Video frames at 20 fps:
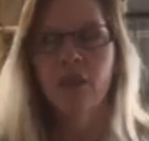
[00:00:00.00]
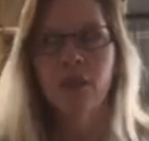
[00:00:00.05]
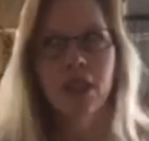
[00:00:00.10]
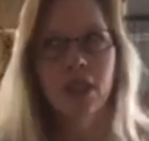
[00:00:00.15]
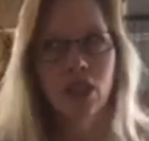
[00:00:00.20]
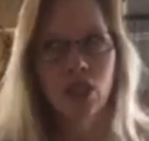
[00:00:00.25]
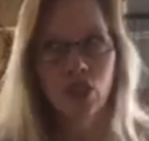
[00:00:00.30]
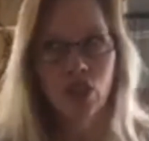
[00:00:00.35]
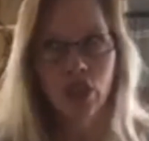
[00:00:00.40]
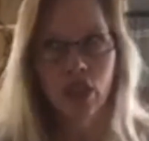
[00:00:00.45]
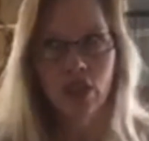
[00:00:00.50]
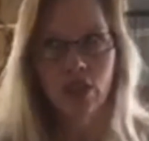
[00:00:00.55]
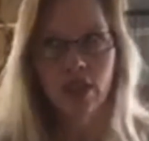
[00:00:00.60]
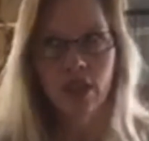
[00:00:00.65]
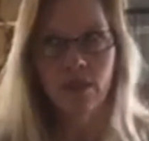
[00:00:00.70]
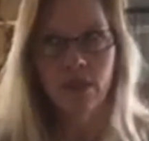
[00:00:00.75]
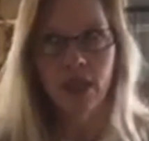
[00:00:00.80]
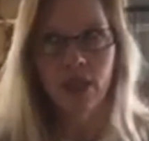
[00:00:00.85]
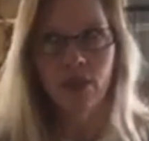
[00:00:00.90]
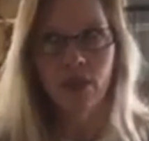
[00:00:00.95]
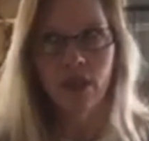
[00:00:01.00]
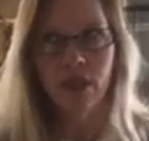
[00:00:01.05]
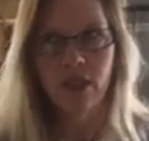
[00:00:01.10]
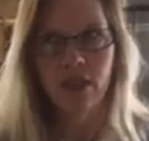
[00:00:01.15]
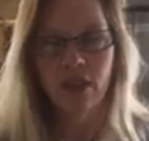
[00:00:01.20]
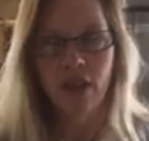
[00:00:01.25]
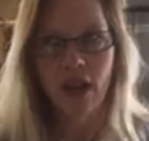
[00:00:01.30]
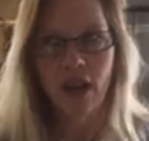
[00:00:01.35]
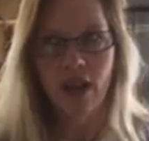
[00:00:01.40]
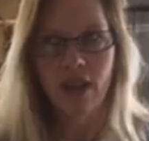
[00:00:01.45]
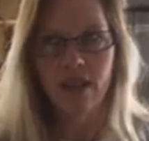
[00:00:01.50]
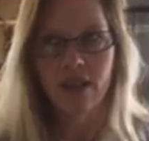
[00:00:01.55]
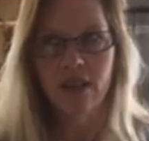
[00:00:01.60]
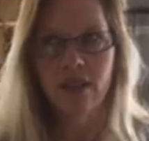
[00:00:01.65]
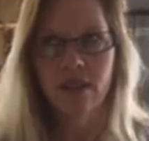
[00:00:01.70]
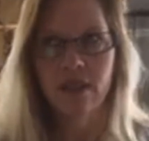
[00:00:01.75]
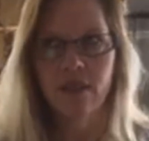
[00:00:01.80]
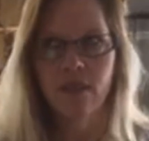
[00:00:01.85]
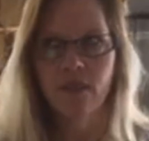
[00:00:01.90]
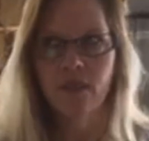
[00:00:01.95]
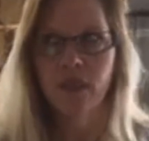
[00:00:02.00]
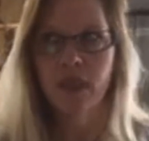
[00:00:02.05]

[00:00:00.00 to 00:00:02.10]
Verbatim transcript: I'm going to share something with you guys.